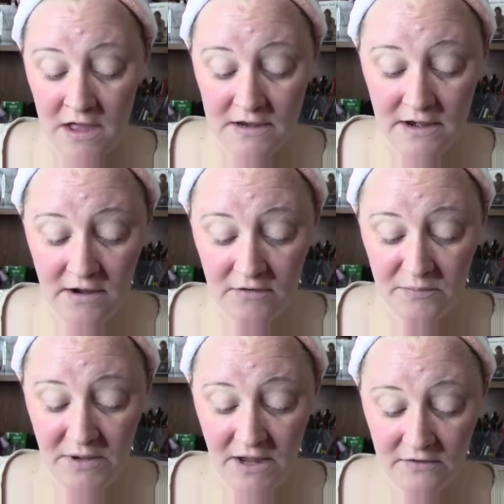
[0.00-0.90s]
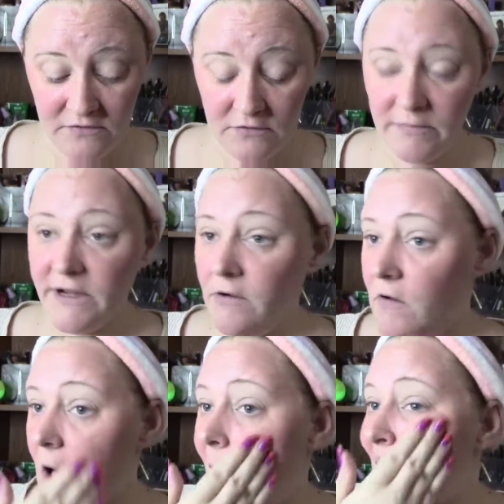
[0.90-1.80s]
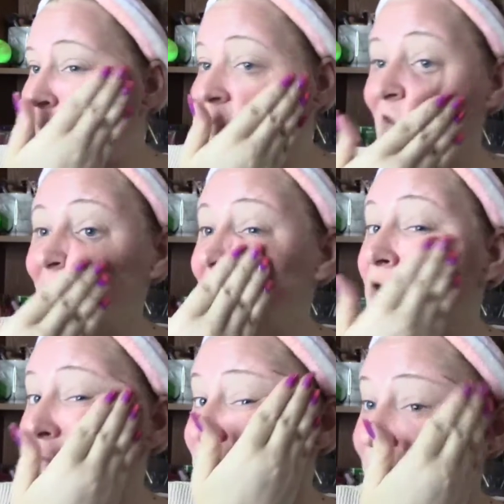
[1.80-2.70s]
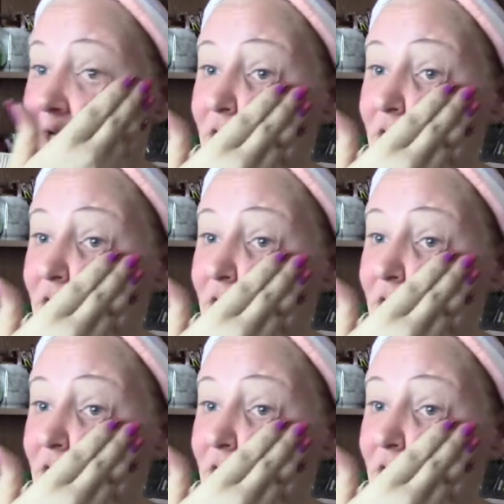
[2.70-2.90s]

Now it passed through my whole house. It started with my